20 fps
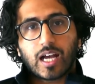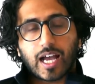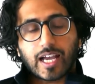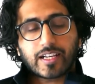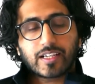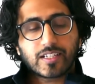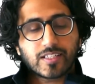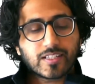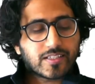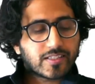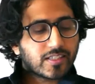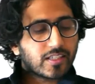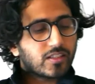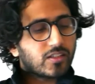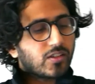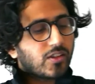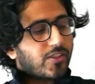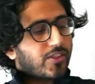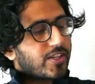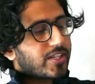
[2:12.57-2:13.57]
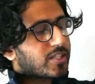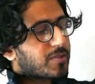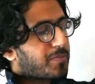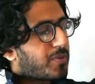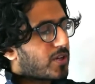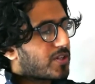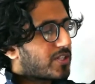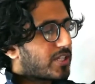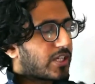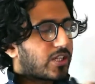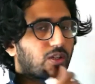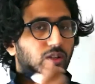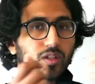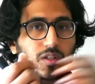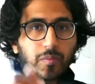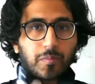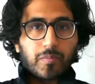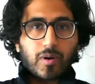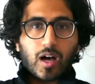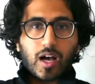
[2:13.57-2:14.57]
I consider this
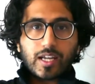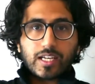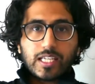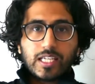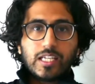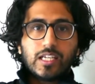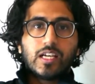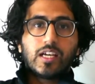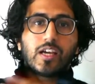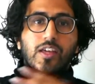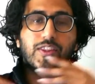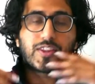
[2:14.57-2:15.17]
particular body,